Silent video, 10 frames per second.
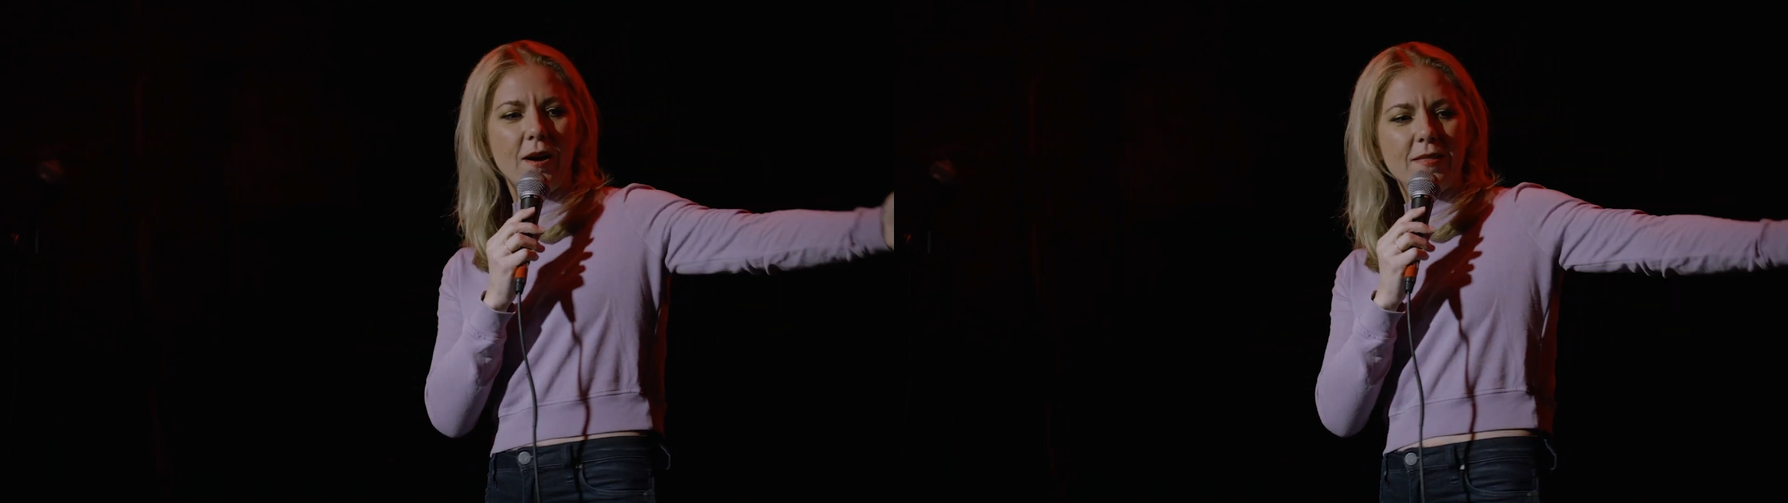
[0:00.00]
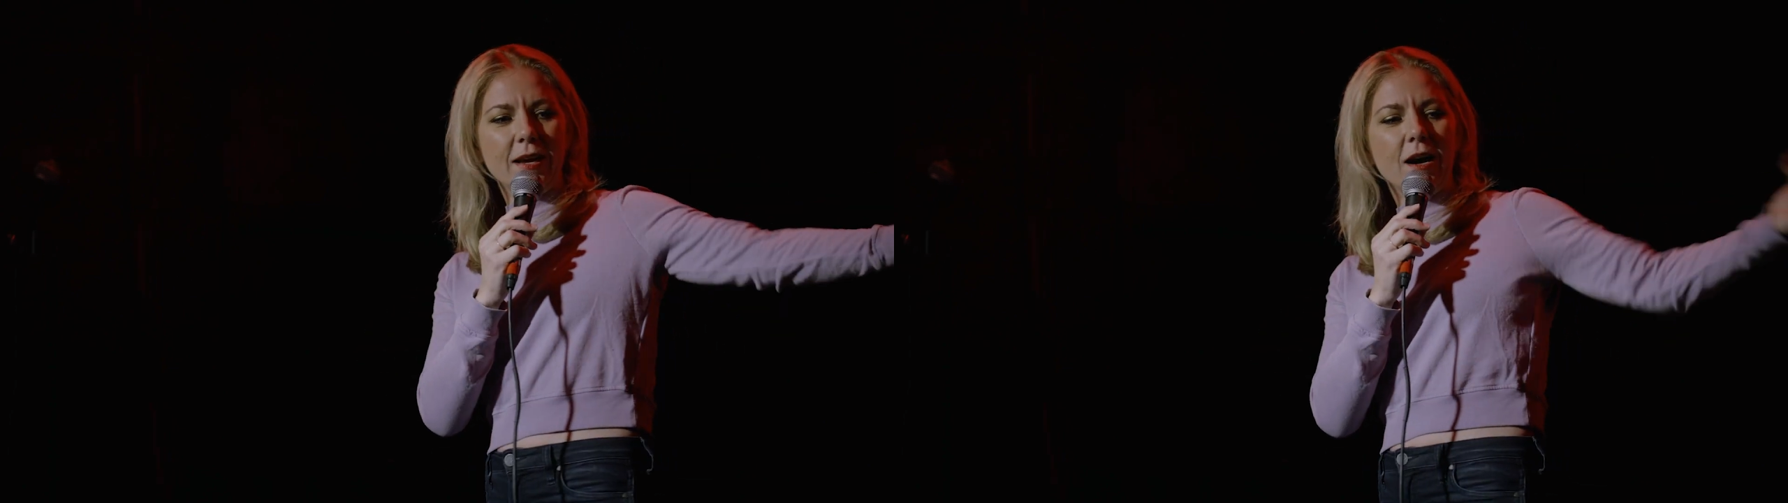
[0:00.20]

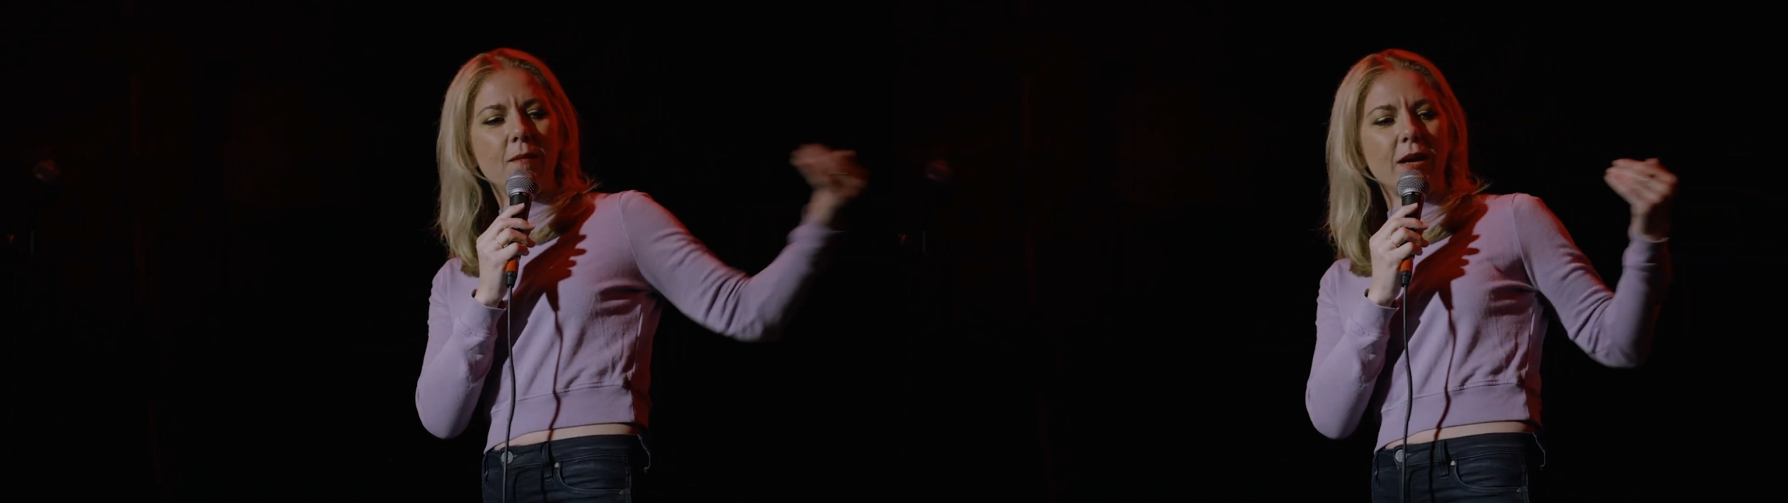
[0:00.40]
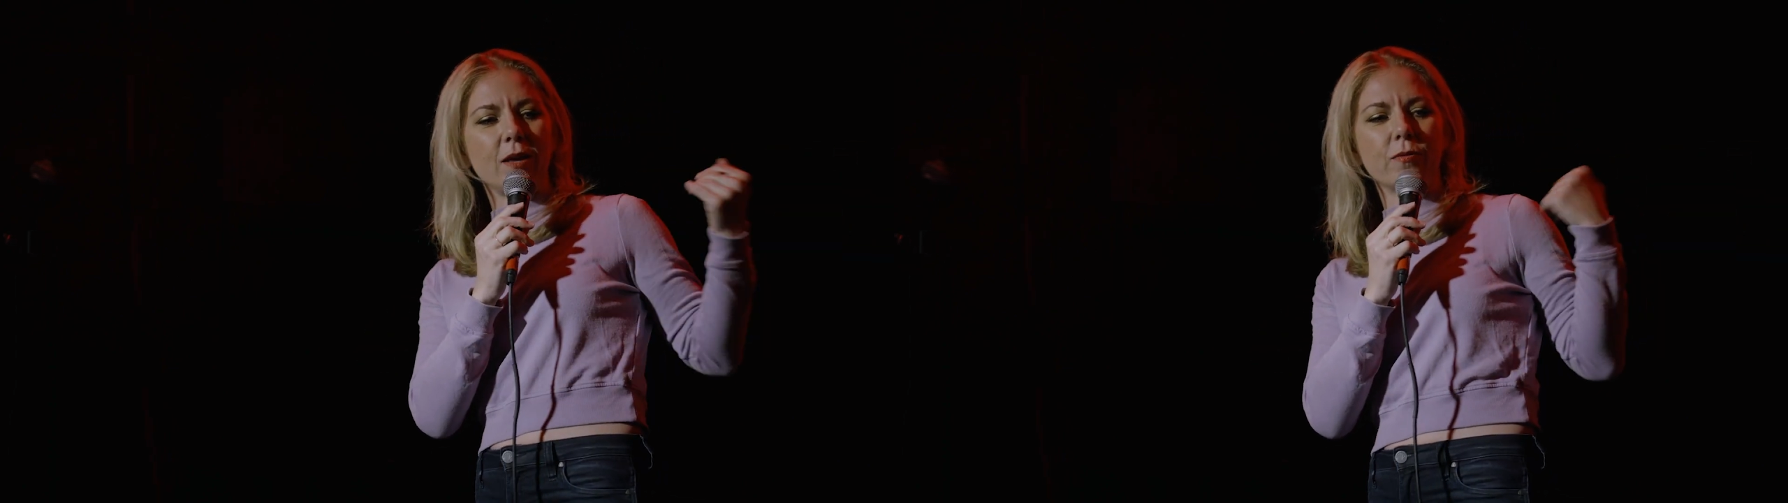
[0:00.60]
and they come
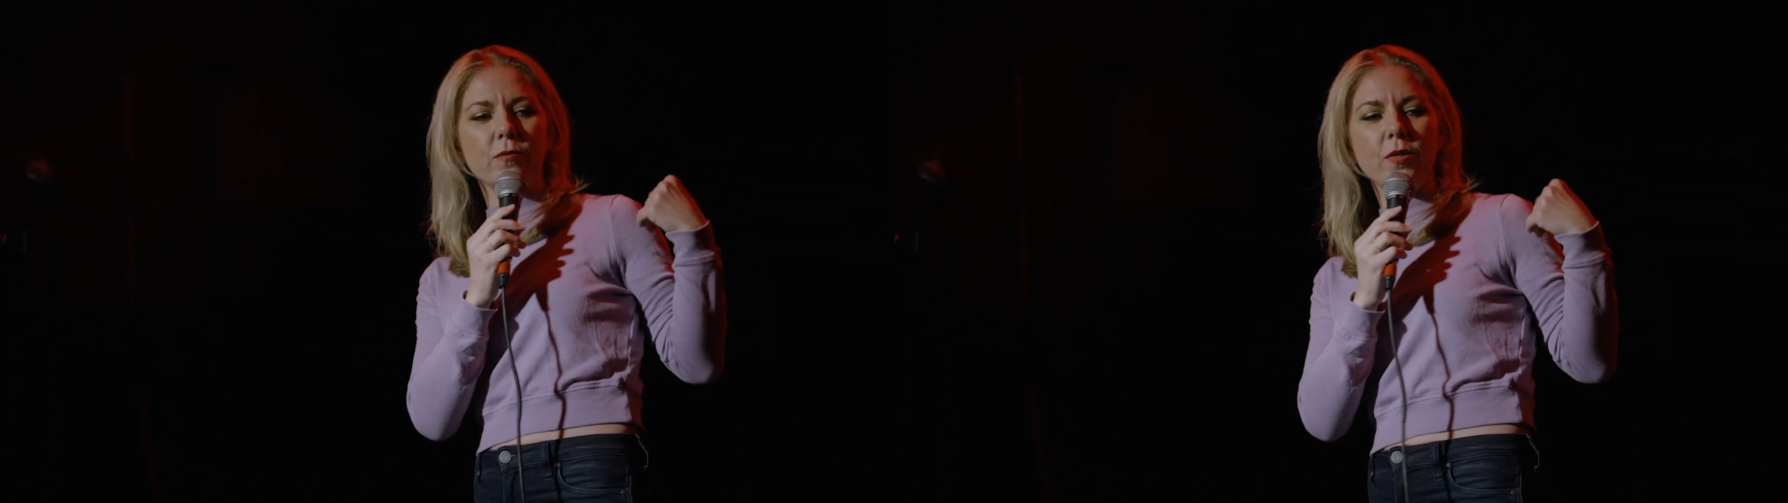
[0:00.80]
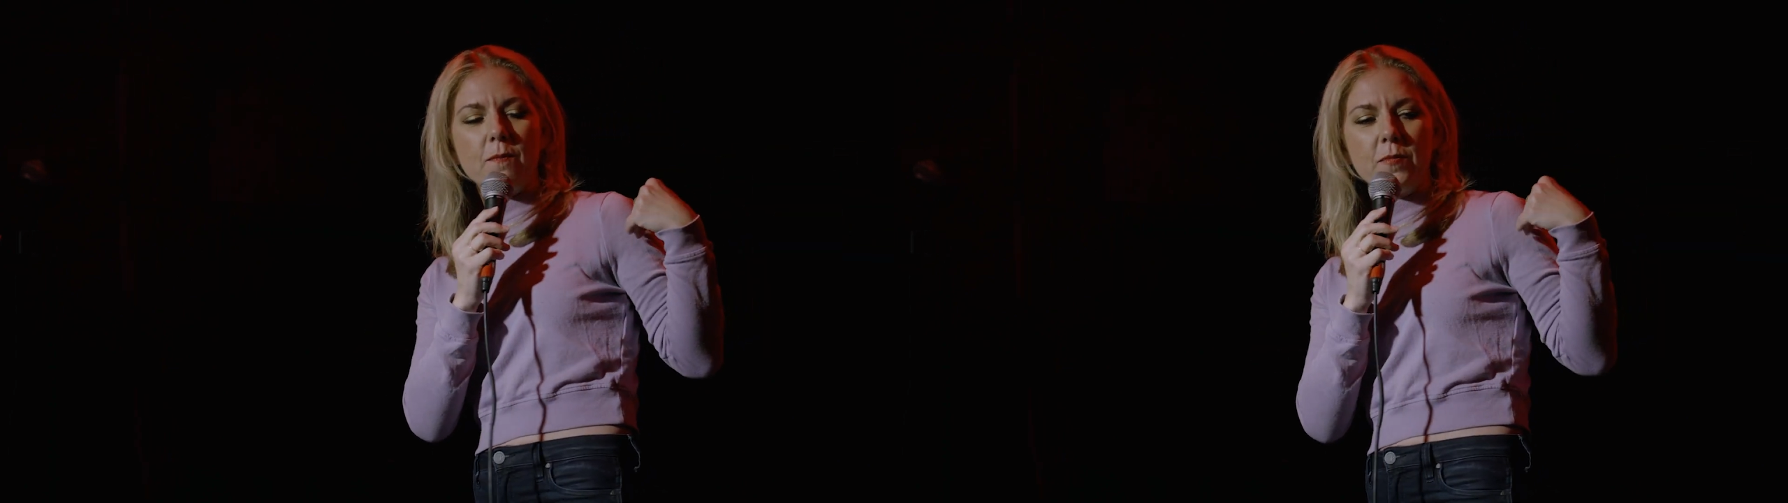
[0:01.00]
like through
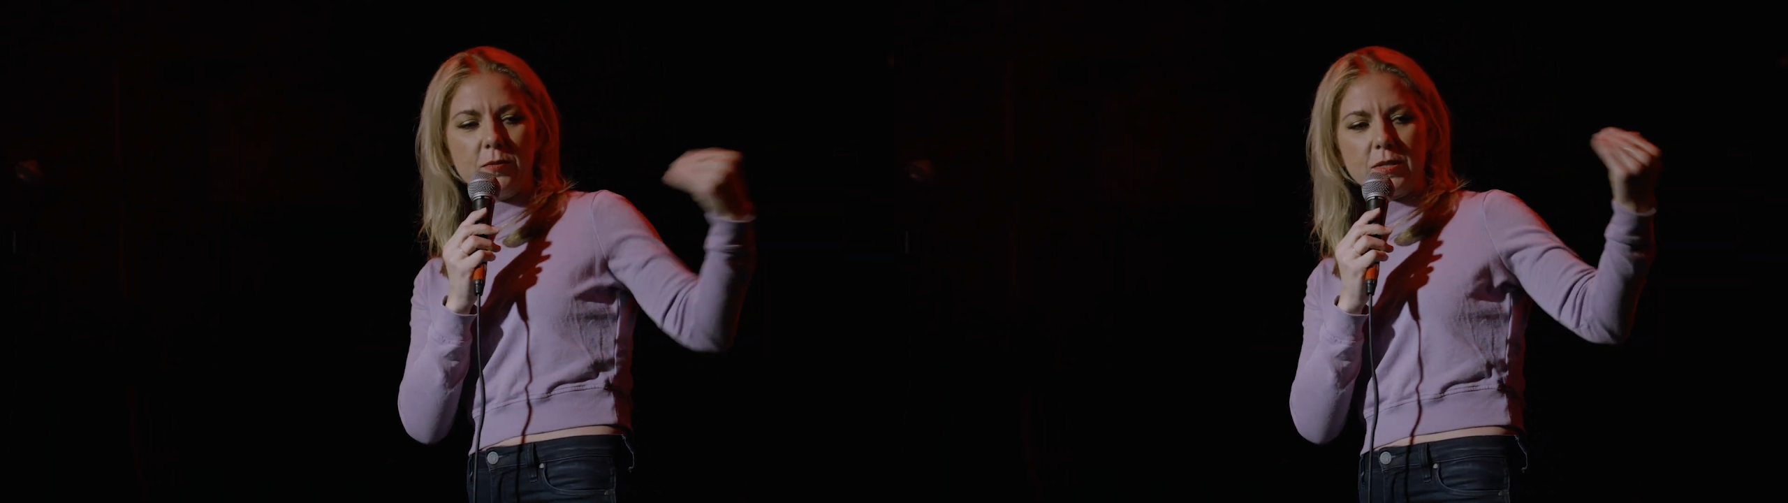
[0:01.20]
there